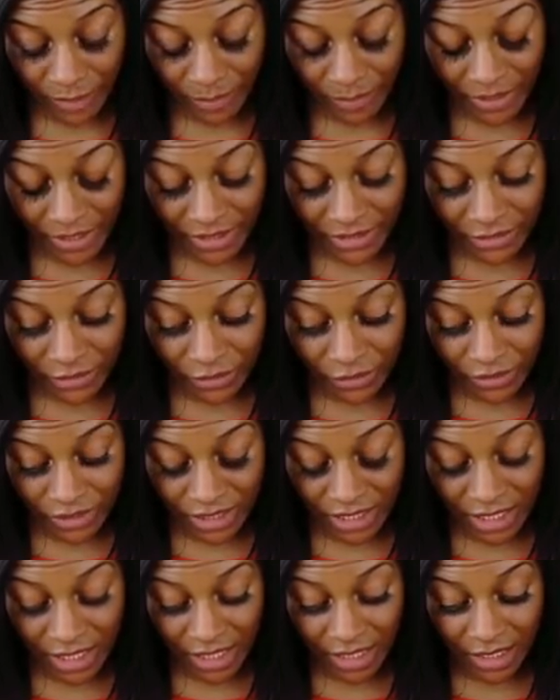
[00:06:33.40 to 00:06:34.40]
Pentacles
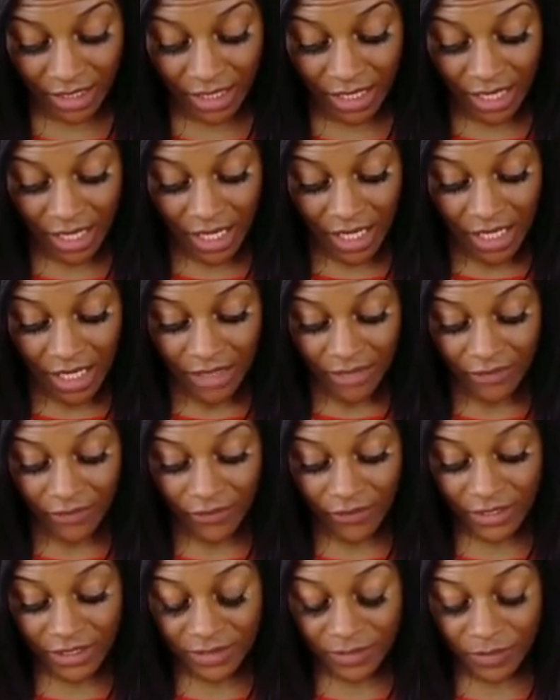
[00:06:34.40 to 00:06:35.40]
here,
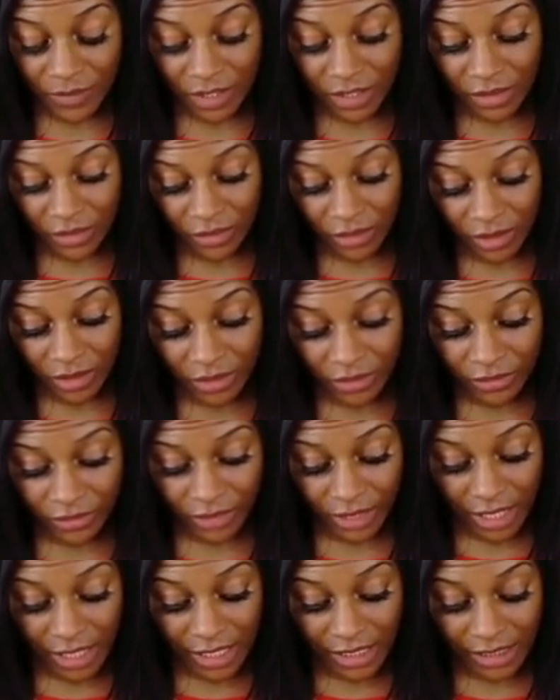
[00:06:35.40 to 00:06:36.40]
this being your
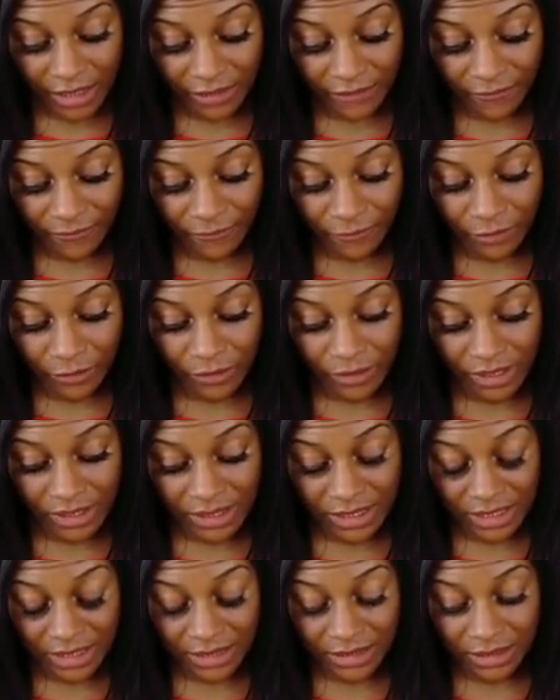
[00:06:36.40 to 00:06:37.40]
underlying
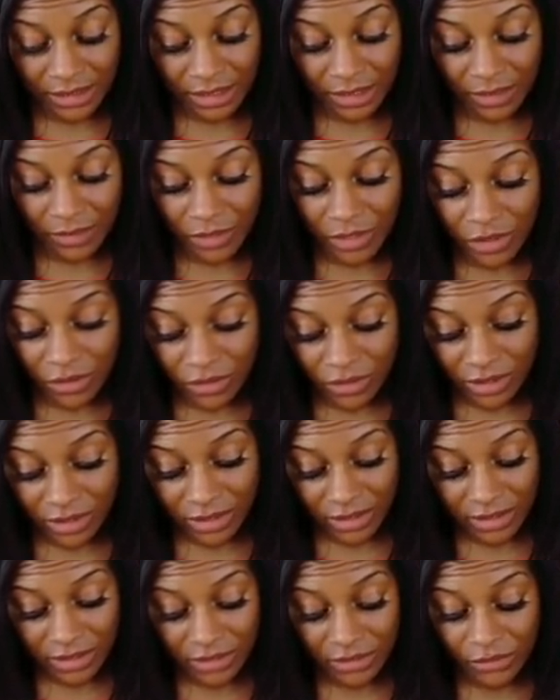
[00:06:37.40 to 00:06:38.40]
influence, is letting me know that
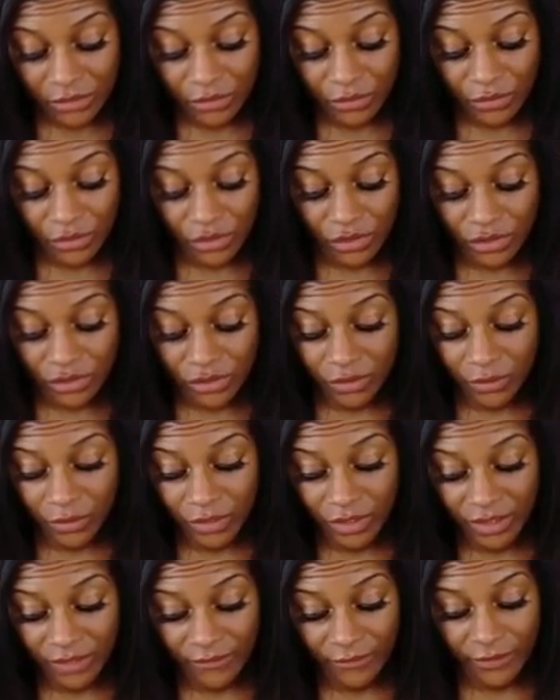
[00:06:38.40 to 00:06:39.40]
the solution to
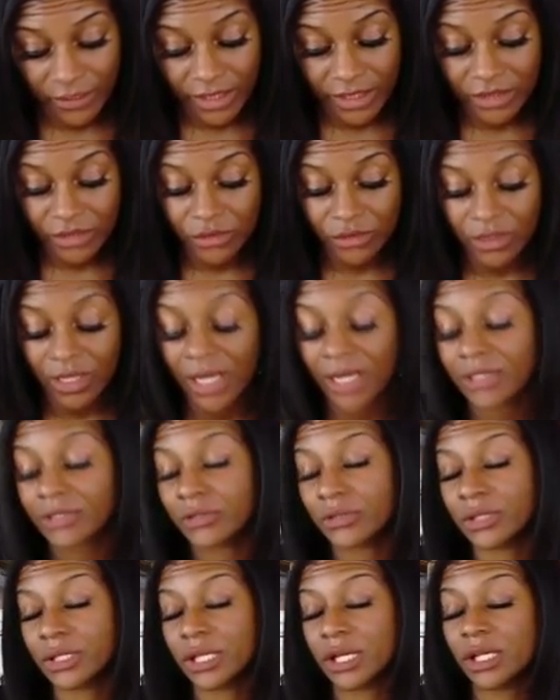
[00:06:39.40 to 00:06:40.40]
whatever it is you guys
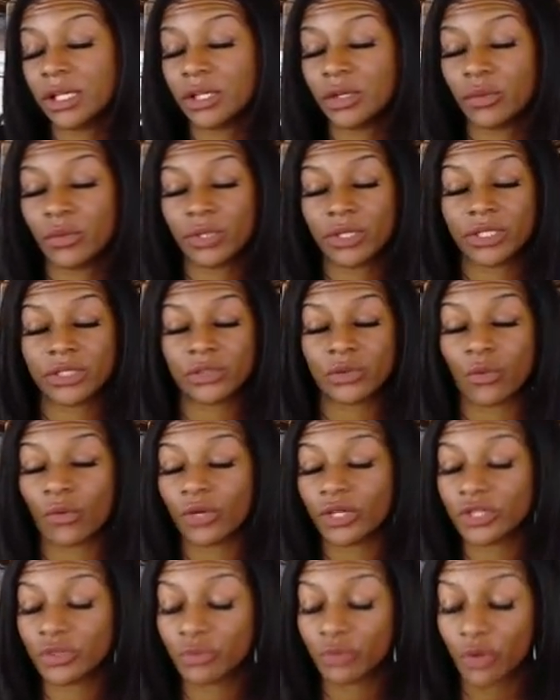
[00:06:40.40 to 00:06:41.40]
are dealing with is
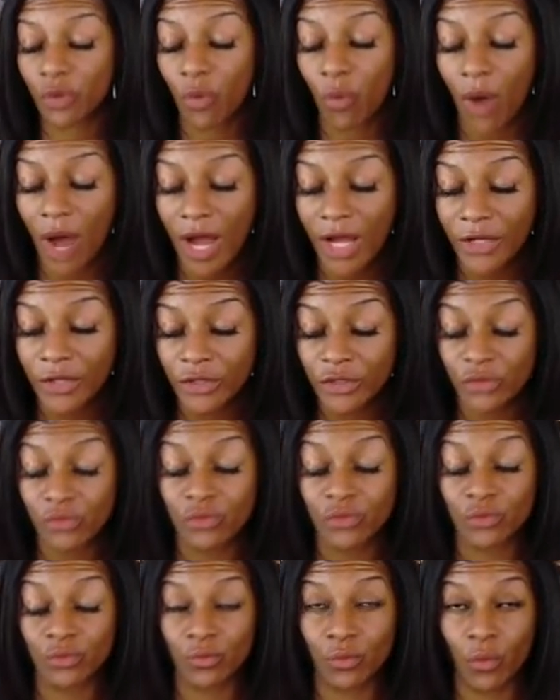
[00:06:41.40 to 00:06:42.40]
going to require you
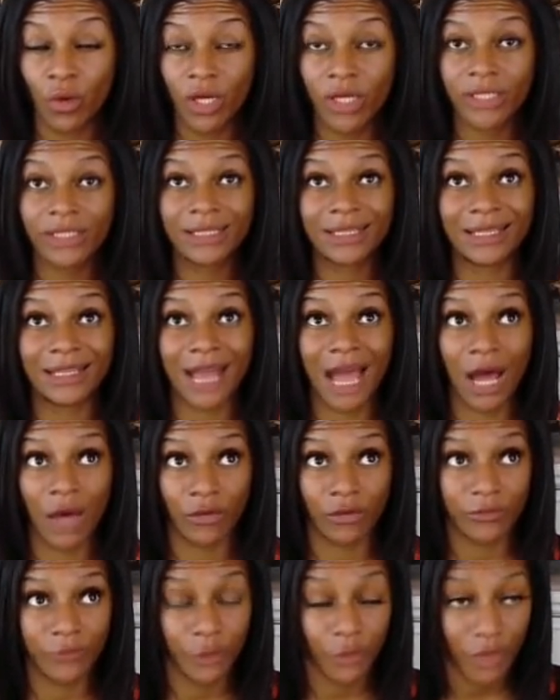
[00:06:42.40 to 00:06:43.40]
to, one, get
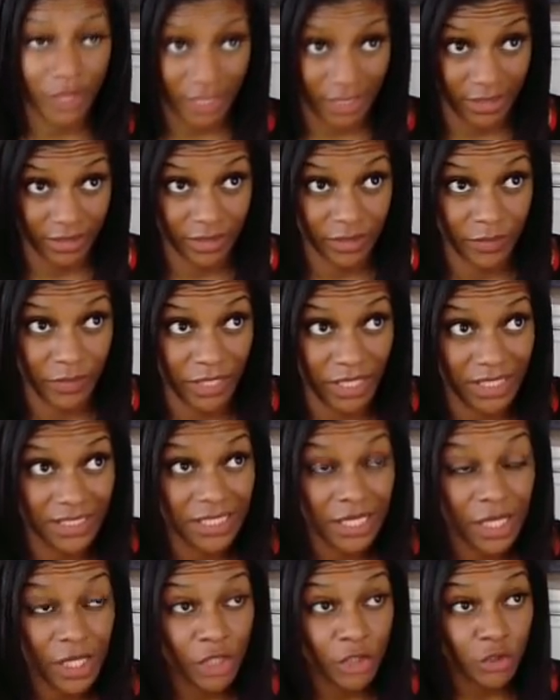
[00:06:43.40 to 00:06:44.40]
out of your headspace,
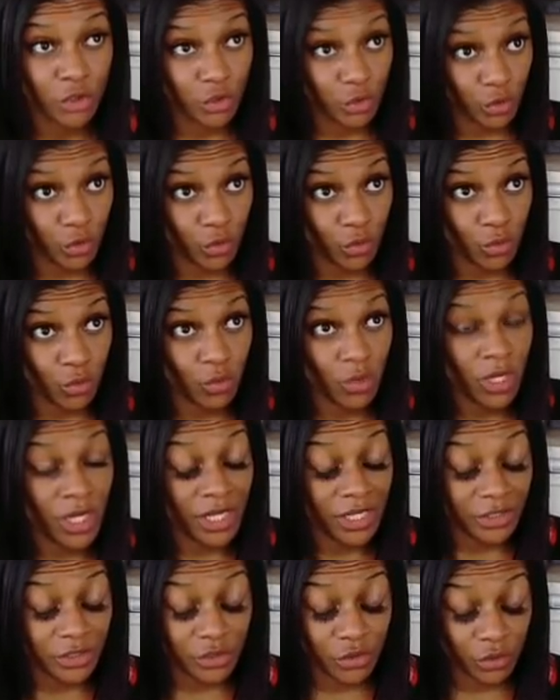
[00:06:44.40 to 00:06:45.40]
two,
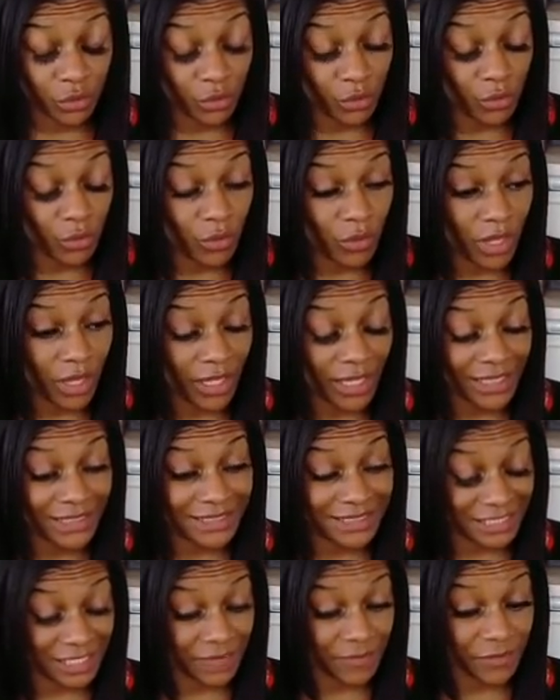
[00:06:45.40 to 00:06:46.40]
to
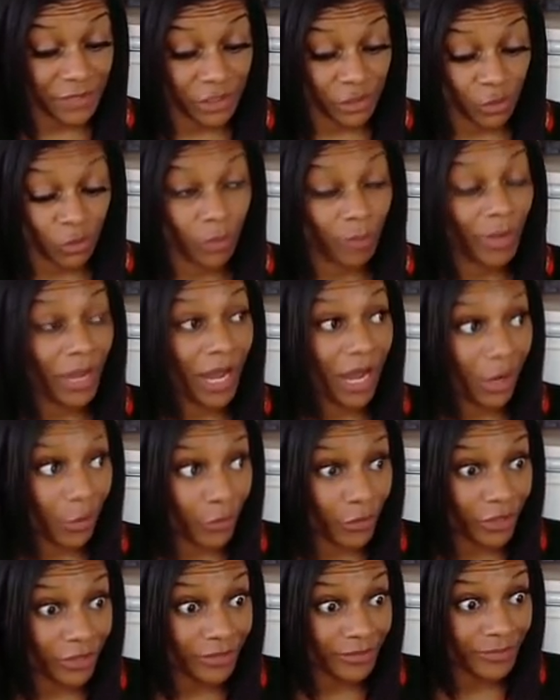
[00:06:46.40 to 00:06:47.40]
accept your
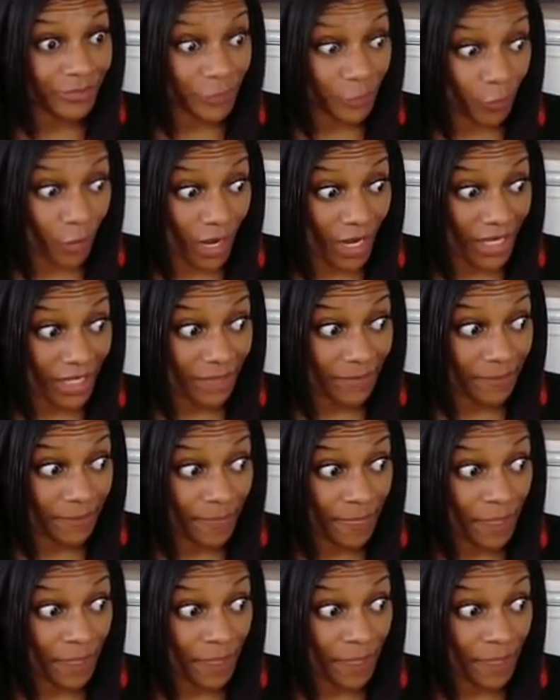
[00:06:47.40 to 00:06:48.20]
power, right?